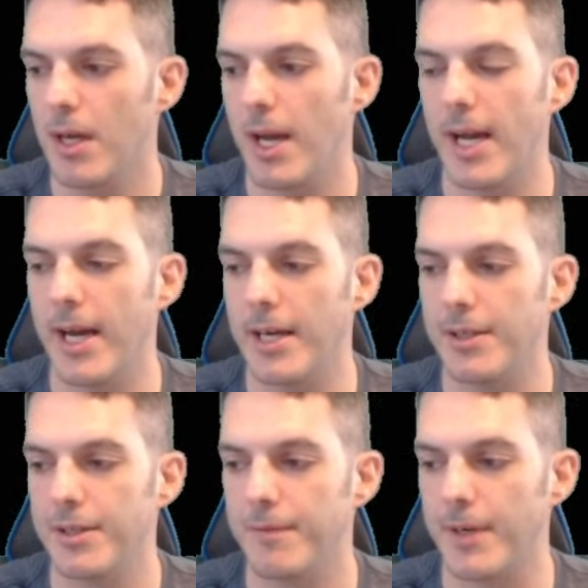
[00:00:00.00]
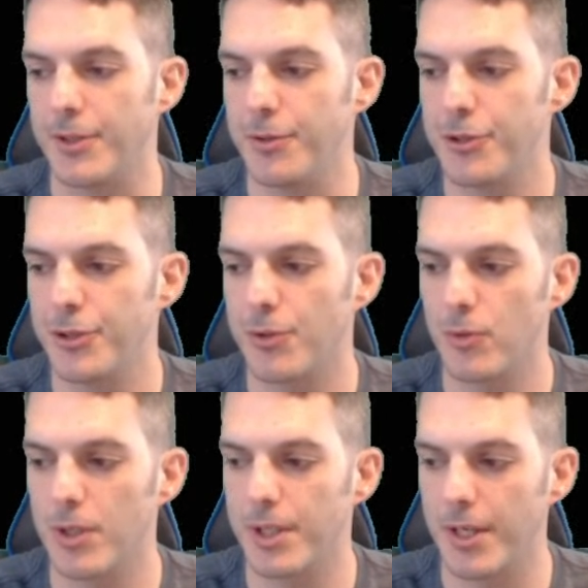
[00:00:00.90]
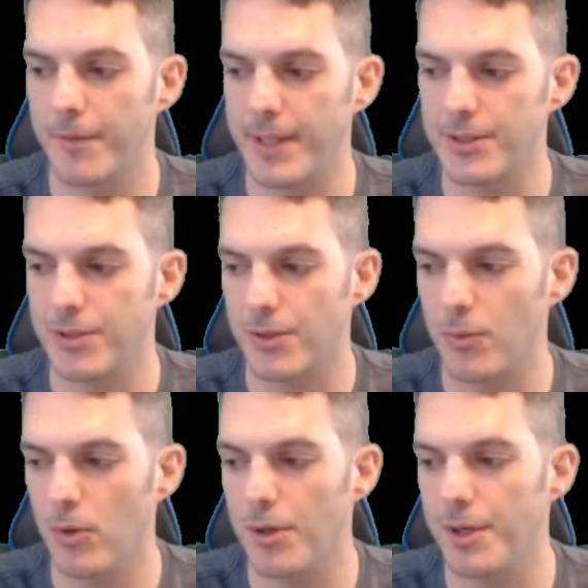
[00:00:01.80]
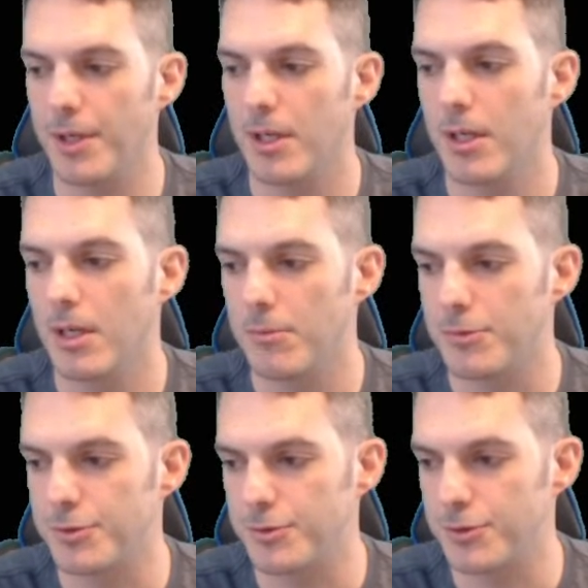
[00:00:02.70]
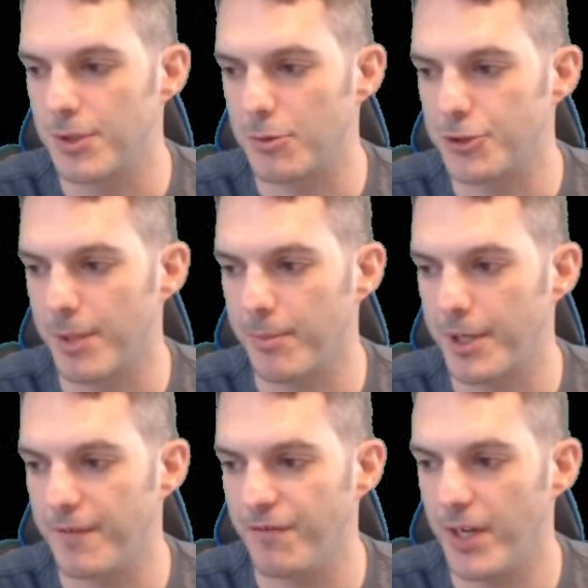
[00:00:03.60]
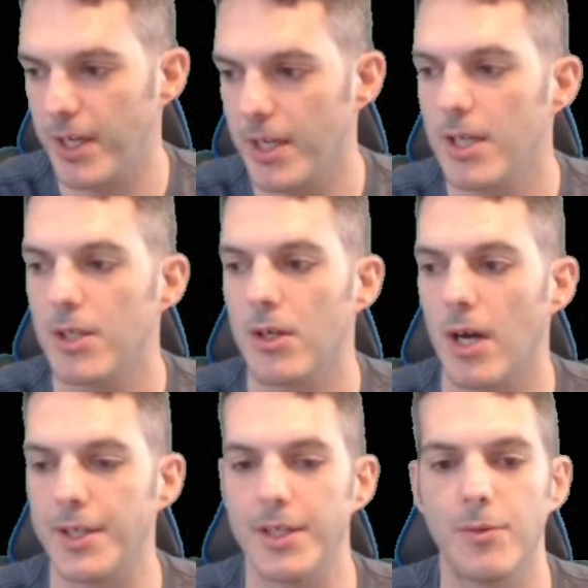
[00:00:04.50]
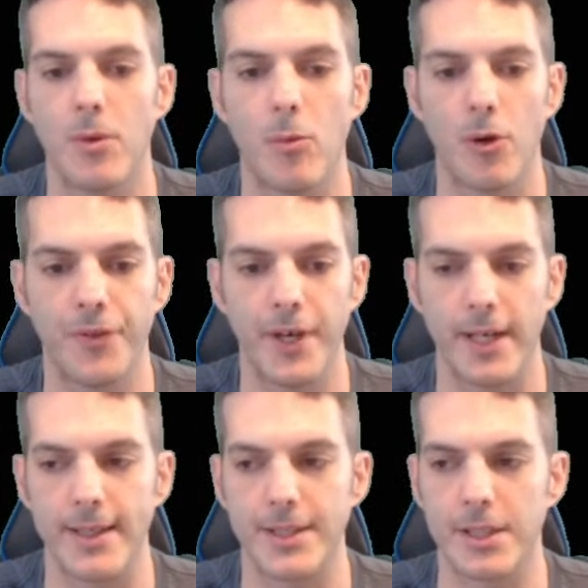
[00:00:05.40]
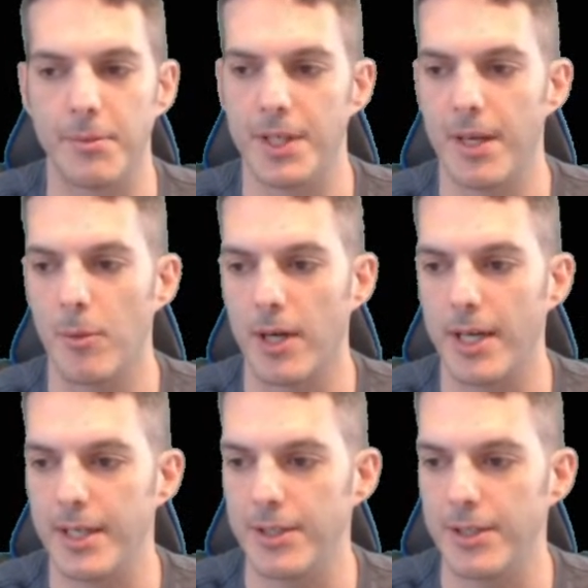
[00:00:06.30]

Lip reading: And if I do show run interface tunnel 1, just double check my config. I need one more thing, and that's going to be the network ID.